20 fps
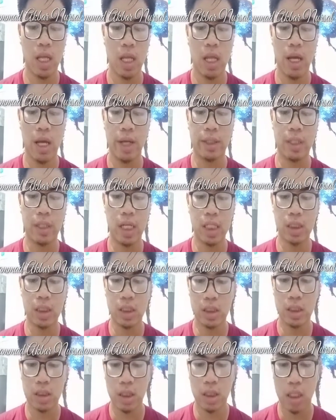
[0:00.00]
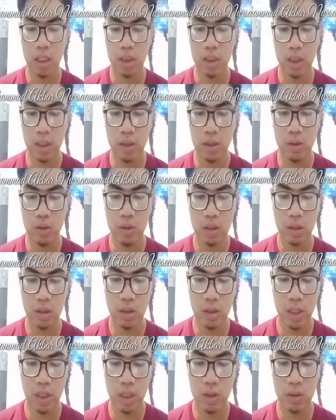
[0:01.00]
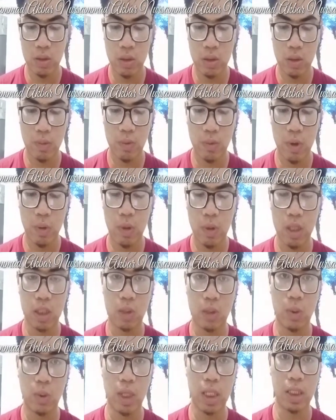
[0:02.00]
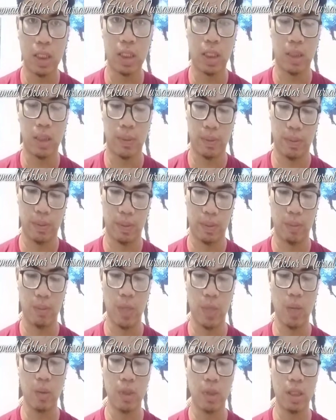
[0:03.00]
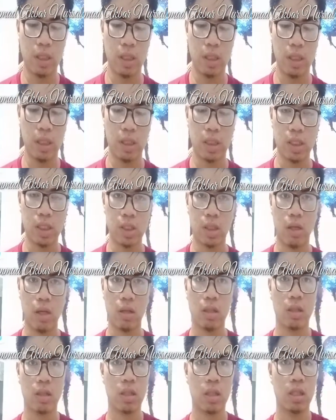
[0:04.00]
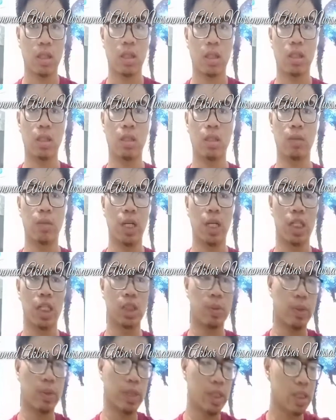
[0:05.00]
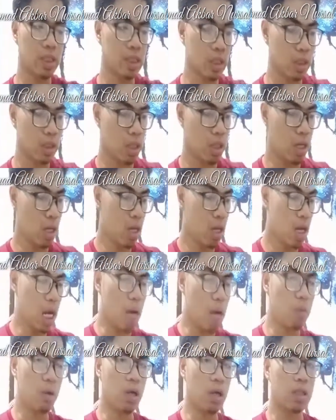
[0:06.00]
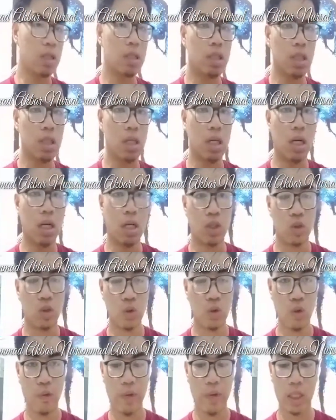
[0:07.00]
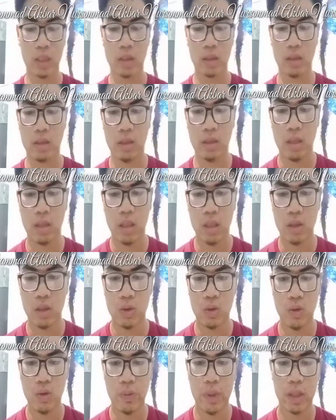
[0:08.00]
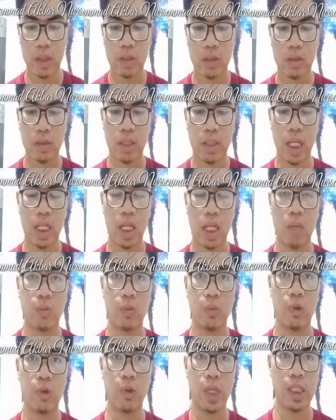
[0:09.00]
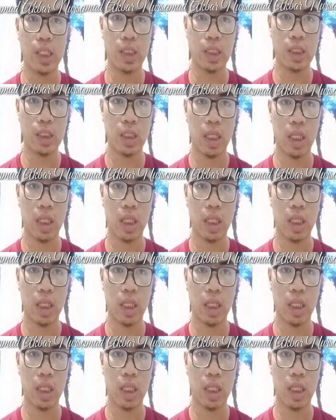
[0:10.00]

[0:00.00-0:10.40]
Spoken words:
and the last is reduce vowel quality. Maybe that's all my explanation about the two factor that influence